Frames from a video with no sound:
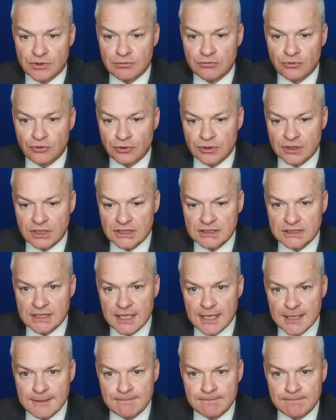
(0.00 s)
with more of the
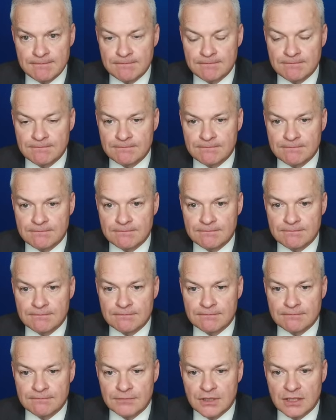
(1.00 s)
same,
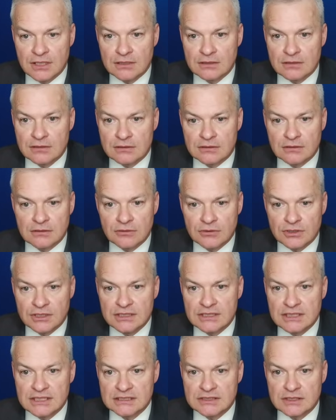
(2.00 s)
but not
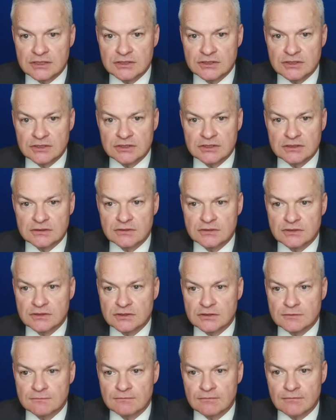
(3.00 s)
in this
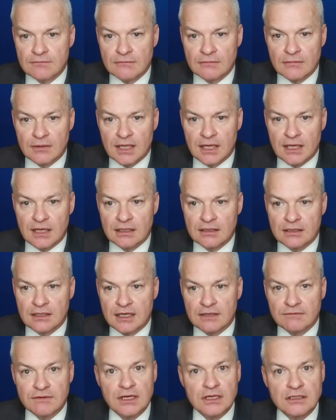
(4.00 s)
instance. And I
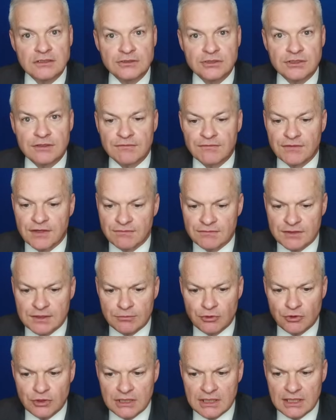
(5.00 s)
have a
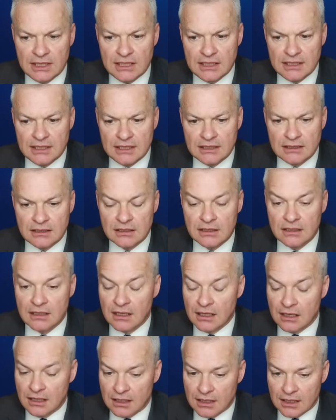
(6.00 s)
150-point lead.
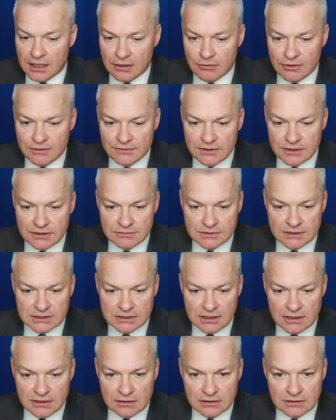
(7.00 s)
However,
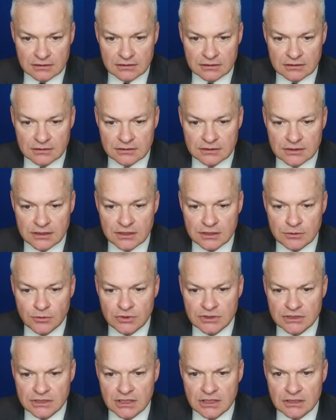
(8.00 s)
still
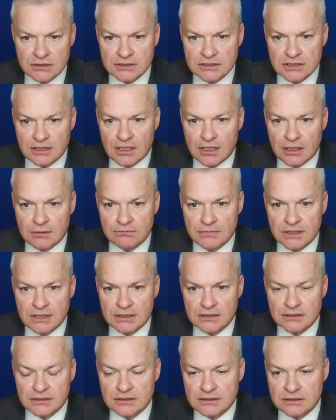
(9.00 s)
31 tiles to come
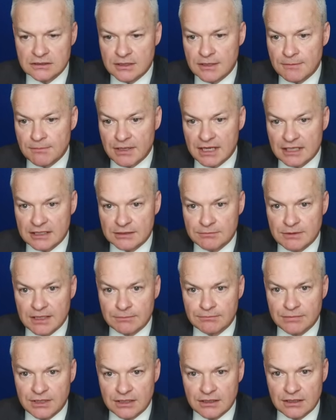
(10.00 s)
and
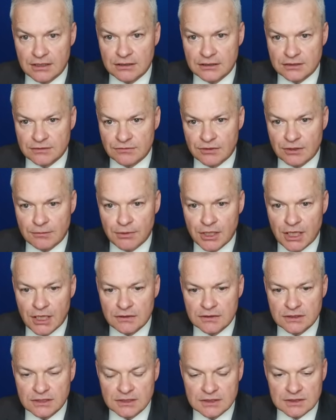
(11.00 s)
back-to-back bingos for
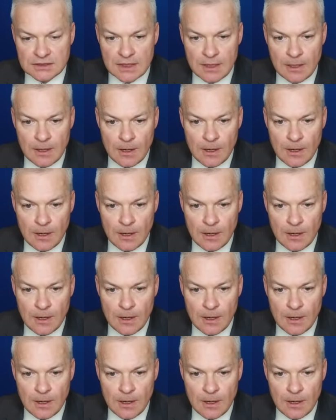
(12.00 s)
opponent